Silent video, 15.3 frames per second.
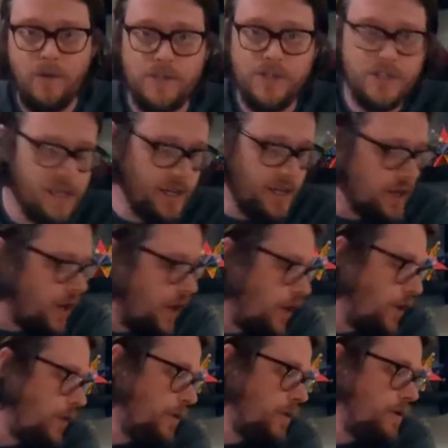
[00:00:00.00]
which is going to
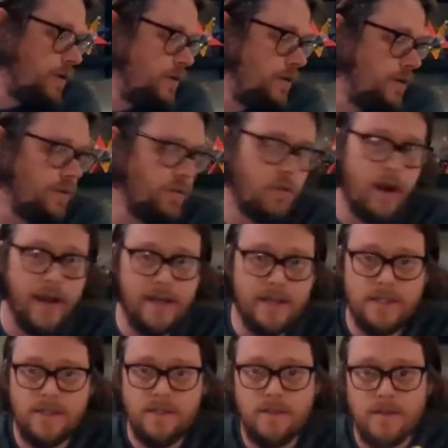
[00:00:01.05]
go right